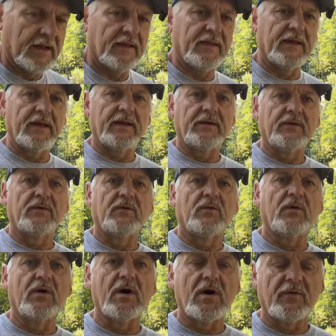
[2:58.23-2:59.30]
and then
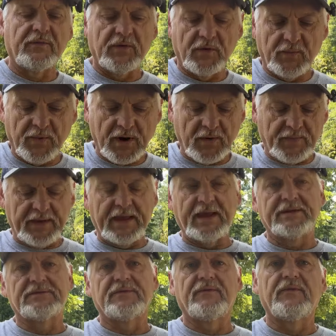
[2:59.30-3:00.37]
we're off to the
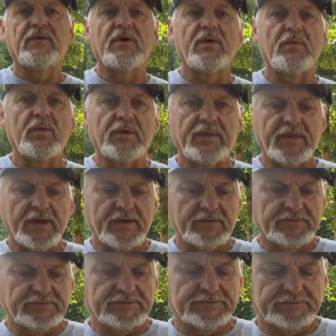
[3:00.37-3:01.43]
propagation frame with those.